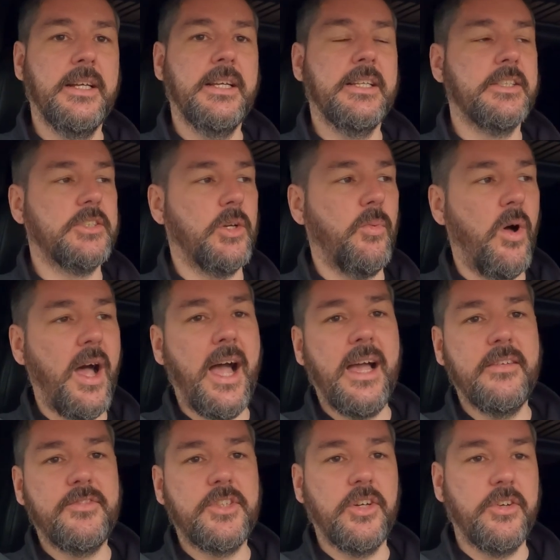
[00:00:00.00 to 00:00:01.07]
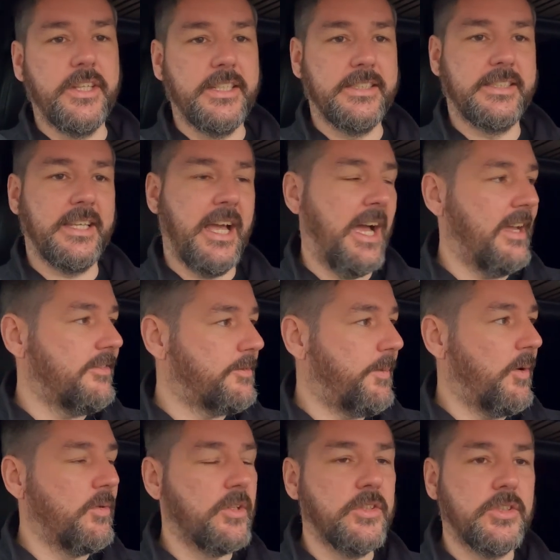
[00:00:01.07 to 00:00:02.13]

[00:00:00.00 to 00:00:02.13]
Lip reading: So what I've done is I've spoken